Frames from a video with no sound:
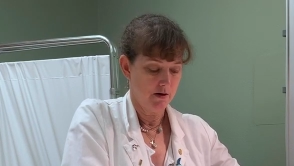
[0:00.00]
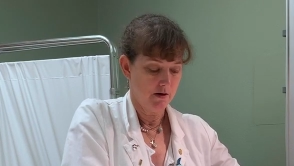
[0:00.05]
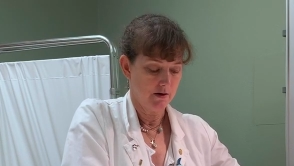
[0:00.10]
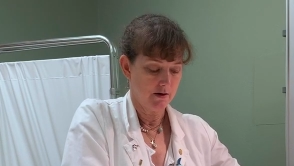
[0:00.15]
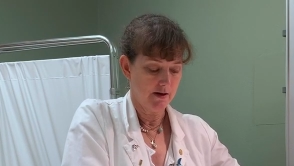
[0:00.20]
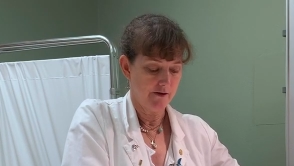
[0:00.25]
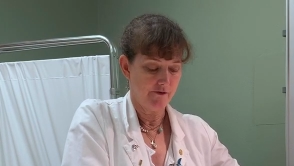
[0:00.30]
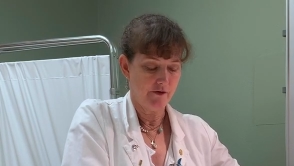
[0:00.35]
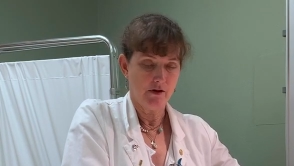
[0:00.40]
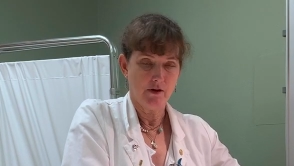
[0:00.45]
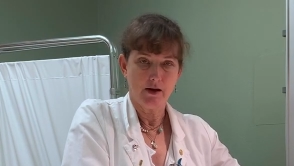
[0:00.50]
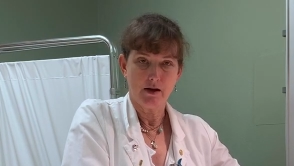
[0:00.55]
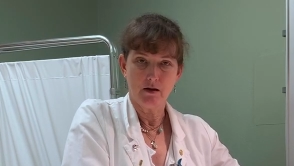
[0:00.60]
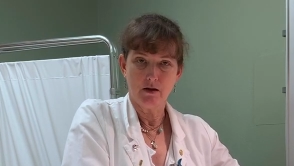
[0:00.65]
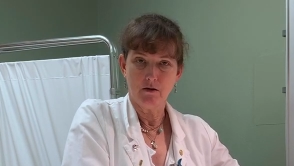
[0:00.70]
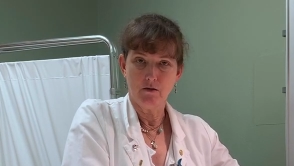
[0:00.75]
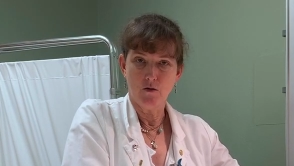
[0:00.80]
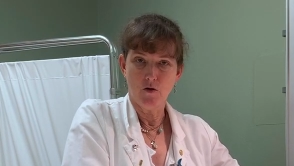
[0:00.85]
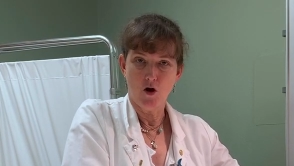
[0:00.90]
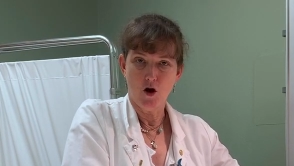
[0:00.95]
They feel like
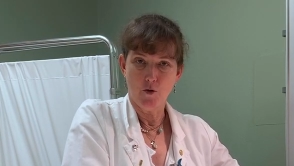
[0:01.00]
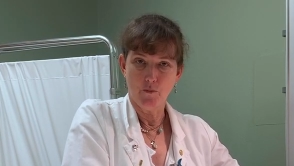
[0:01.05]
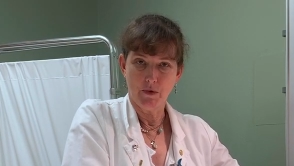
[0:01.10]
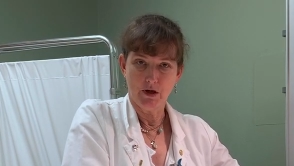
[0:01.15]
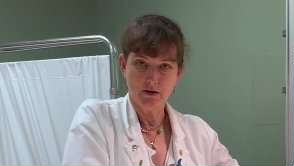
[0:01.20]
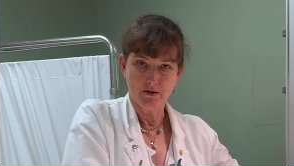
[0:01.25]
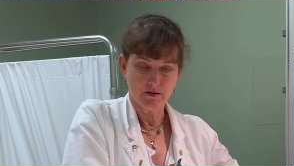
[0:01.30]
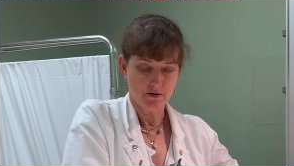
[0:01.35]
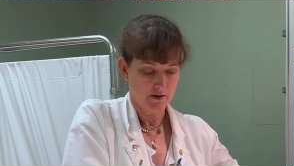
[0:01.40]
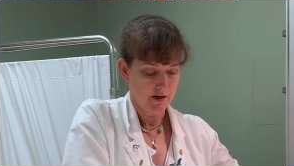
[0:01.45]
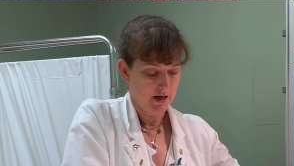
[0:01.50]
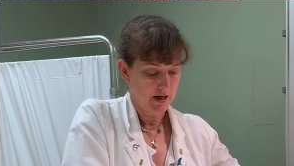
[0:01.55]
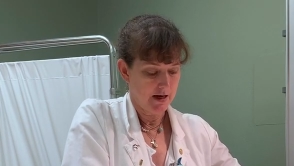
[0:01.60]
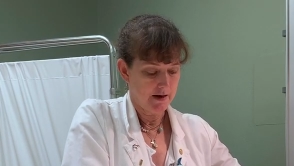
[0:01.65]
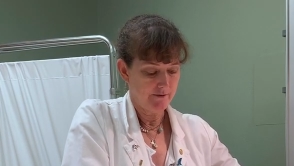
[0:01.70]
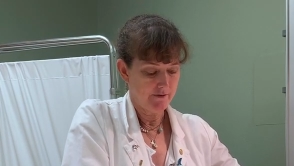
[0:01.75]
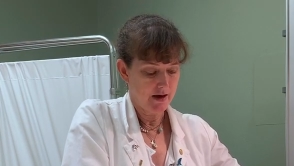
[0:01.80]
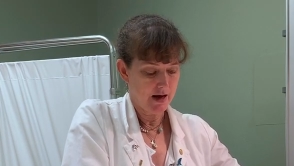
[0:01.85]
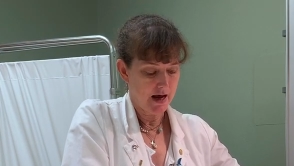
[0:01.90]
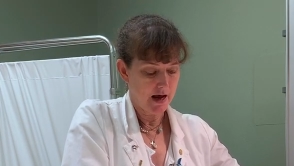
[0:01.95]
little almonds.
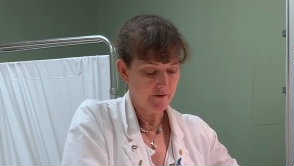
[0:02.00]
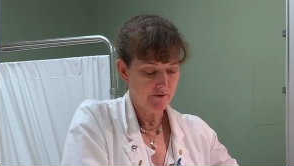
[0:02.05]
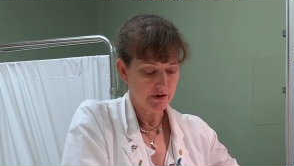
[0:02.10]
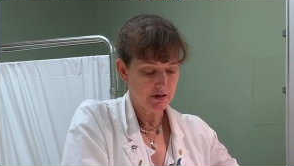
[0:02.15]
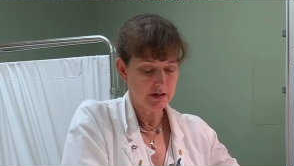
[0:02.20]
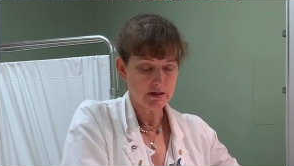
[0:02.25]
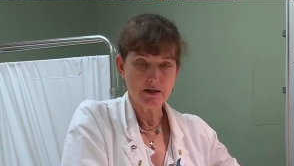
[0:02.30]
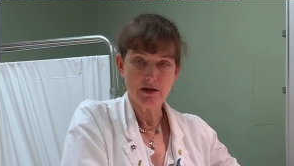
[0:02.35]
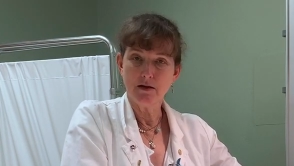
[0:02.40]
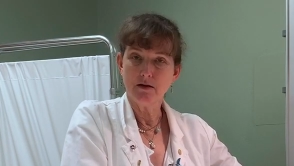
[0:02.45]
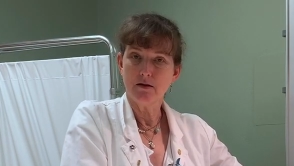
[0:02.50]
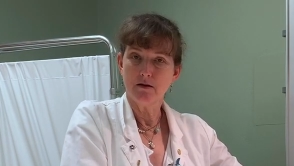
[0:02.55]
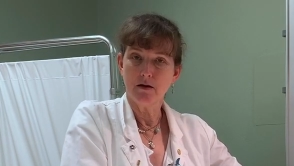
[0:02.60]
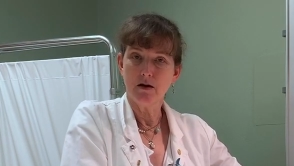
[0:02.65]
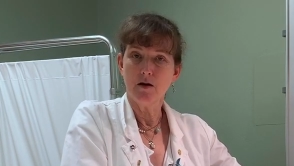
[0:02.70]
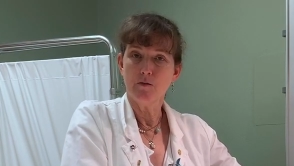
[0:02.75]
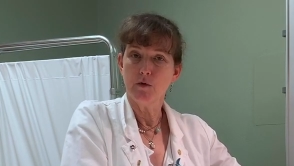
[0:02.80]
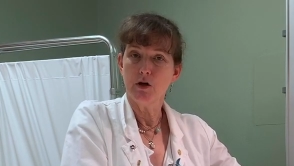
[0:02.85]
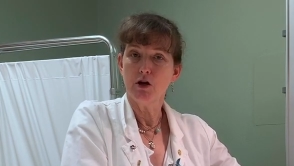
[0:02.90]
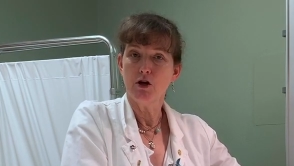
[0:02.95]
If they haven't descended, then
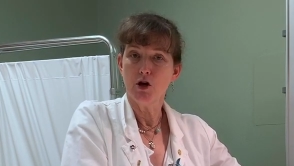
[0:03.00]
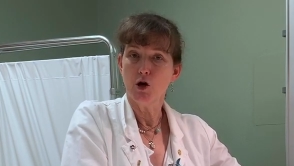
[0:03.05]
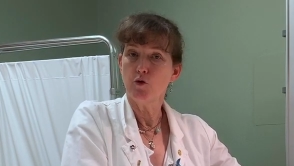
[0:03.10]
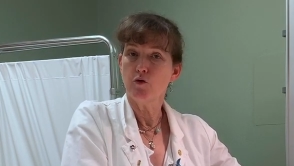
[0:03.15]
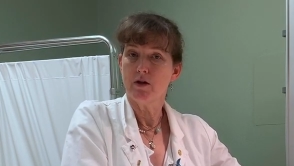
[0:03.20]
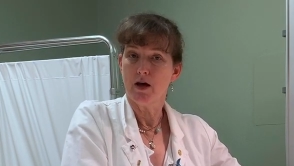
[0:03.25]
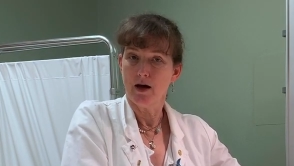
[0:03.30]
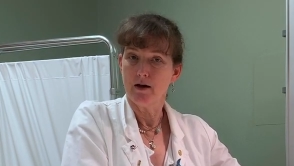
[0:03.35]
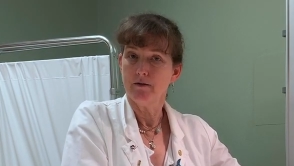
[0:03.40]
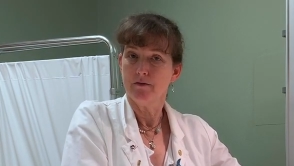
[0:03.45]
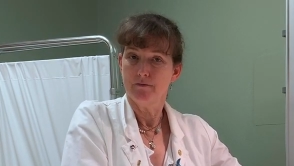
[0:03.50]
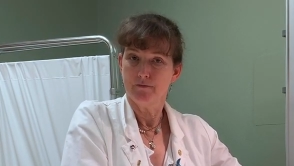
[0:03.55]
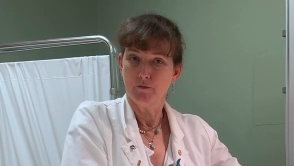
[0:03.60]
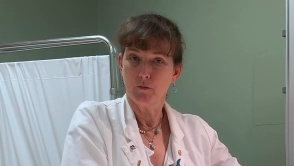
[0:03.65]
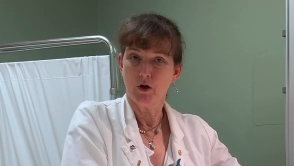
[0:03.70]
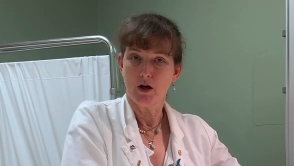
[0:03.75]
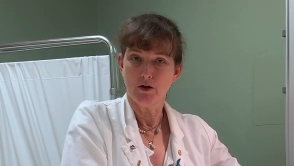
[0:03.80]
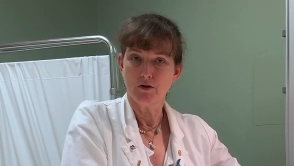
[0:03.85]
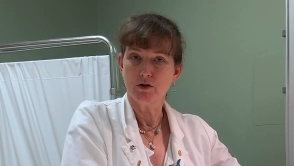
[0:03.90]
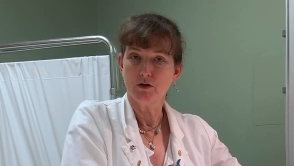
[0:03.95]
I'm going to note that,
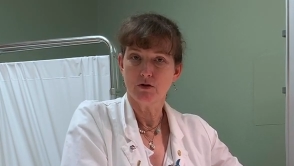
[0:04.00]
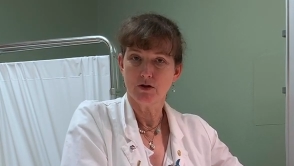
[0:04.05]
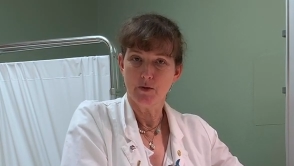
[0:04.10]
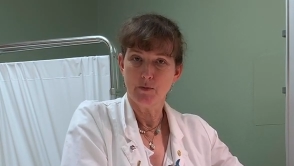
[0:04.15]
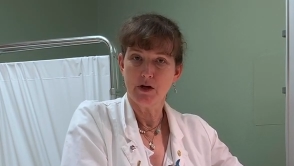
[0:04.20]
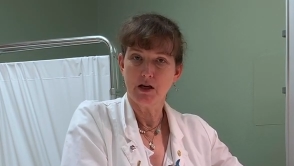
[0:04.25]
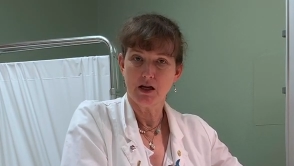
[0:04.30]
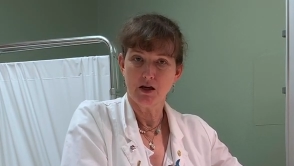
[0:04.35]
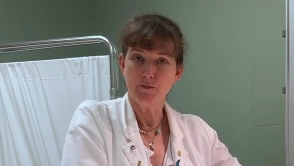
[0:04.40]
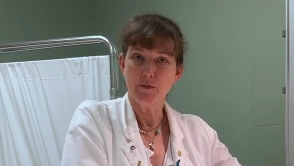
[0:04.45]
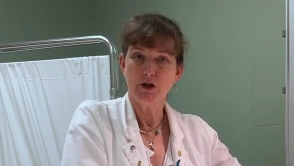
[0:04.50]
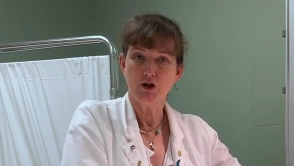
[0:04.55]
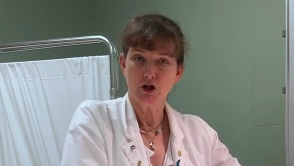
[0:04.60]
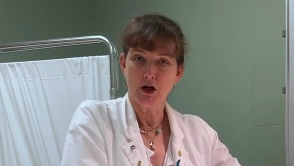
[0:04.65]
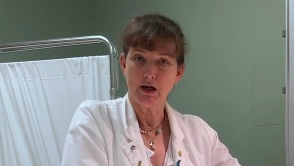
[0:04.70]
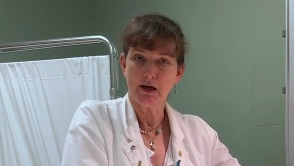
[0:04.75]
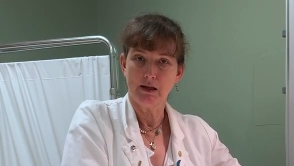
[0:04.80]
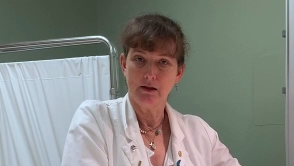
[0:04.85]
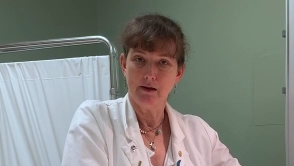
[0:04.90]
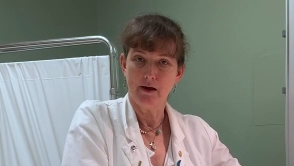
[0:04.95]
okay? So somebody can be
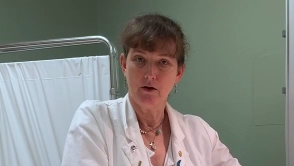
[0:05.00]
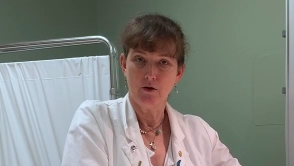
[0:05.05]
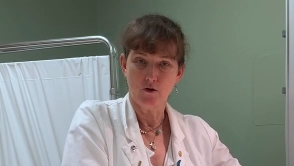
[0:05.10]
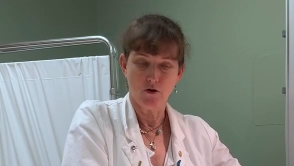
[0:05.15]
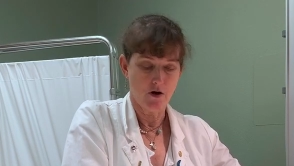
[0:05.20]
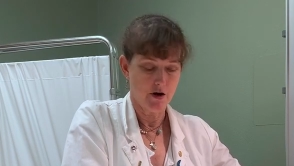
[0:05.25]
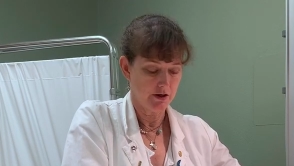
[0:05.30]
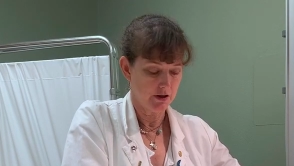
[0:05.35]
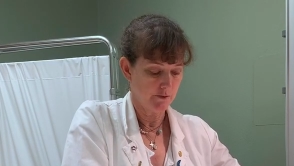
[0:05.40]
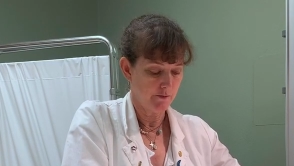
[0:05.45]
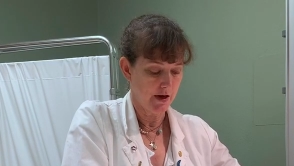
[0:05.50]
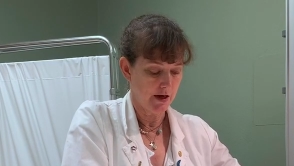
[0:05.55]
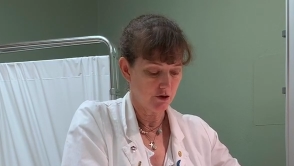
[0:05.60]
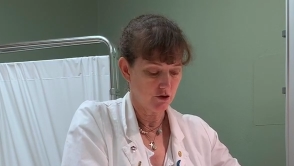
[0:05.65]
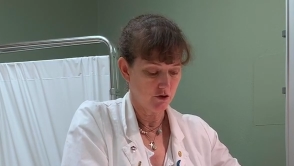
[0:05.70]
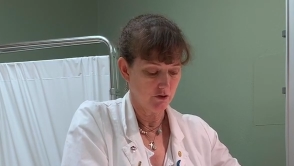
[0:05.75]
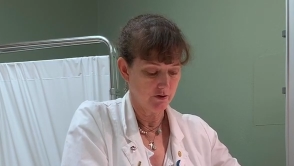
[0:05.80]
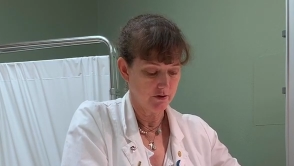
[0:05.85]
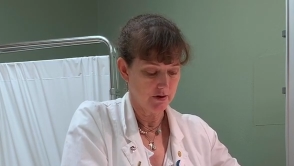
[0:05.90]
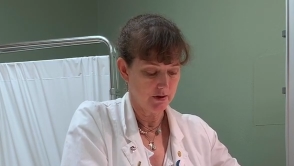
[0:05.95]
checking later on to make
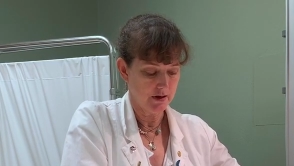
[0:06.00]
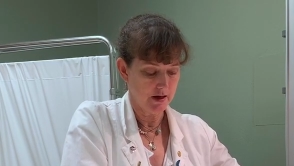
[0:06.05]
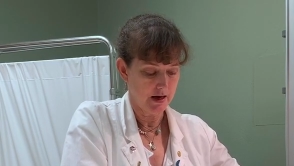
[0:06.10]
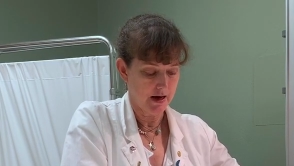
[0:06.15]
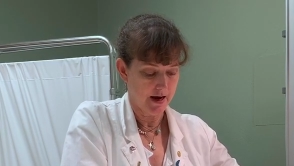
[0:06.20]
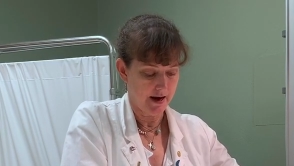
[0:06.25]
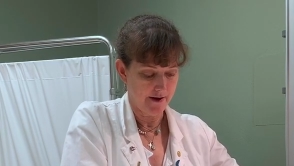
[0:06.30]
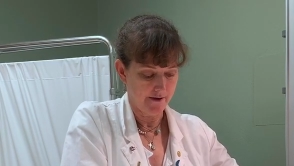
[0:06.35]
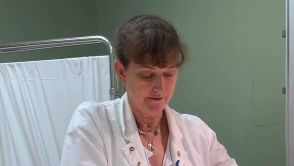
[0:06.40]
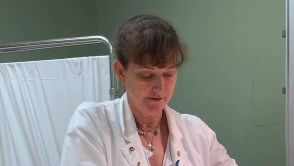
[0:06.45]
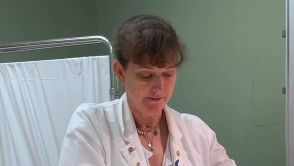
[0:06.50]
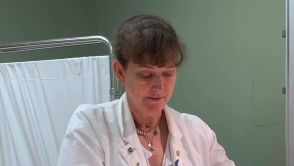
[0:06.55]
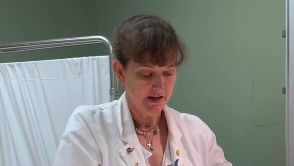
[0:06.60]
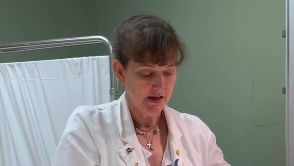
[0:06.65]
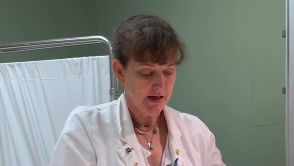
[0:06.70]
sure that they have.